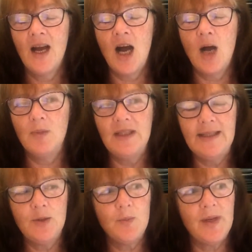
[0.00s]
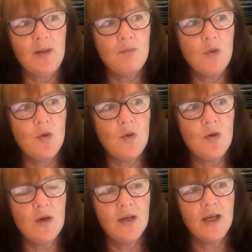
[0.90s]
I'm a little bit
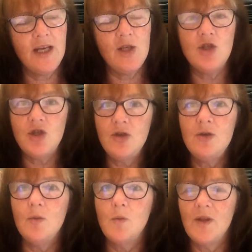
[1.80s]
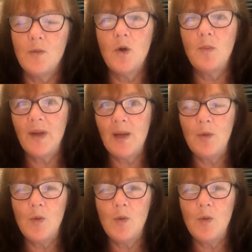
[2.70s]
more in tune with what people